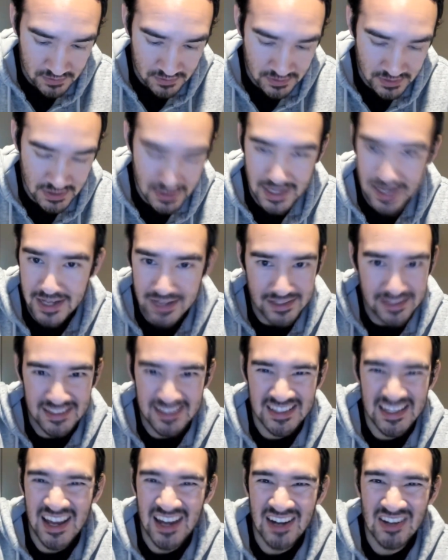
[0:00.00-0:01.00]
See
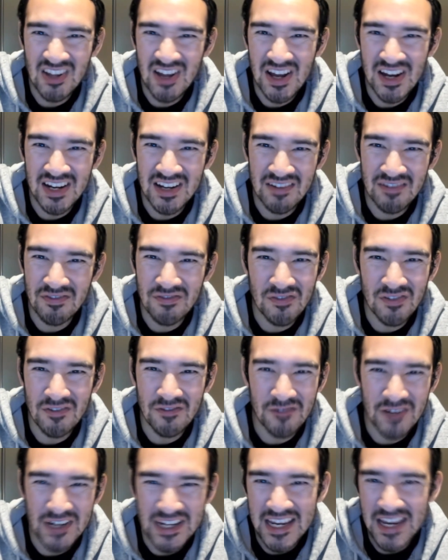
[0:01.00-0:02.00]
that? Not a lot
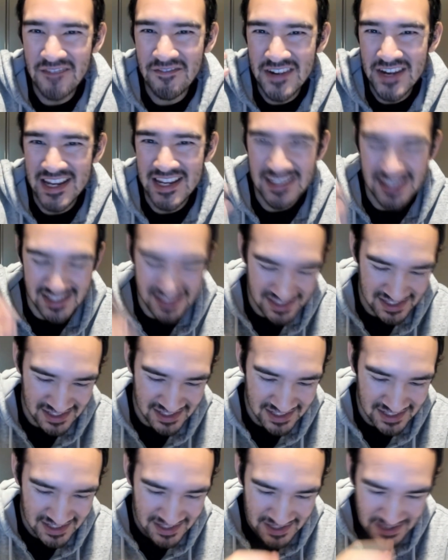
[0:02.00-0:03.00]
of
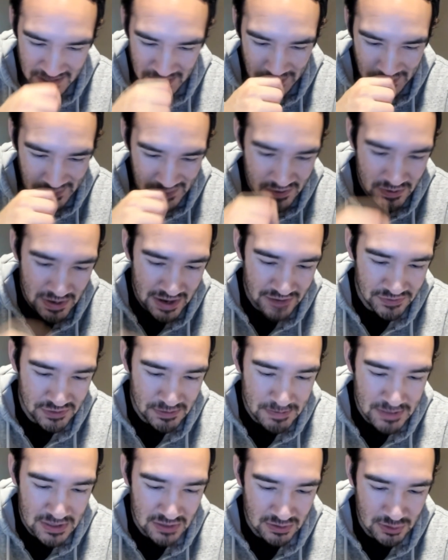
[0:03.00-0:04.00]
forgiveness. You have
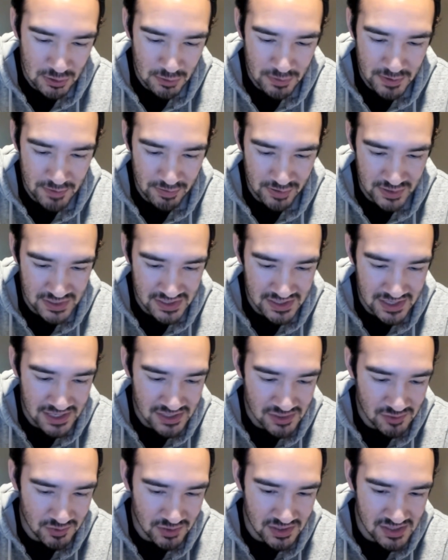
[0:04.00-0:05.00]
to be a little bit
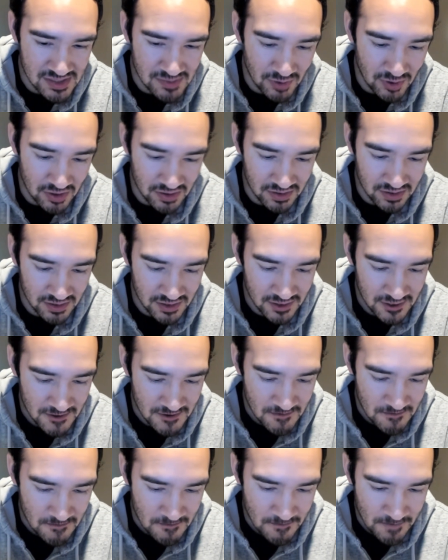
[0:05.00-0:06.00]
precise with this ball.
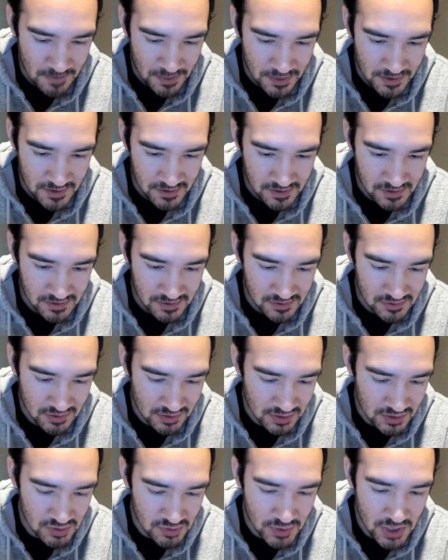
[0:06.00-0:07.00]
So
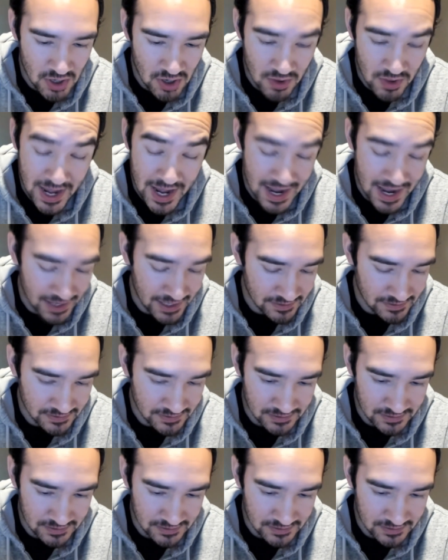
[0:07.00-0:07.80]
at least we know that.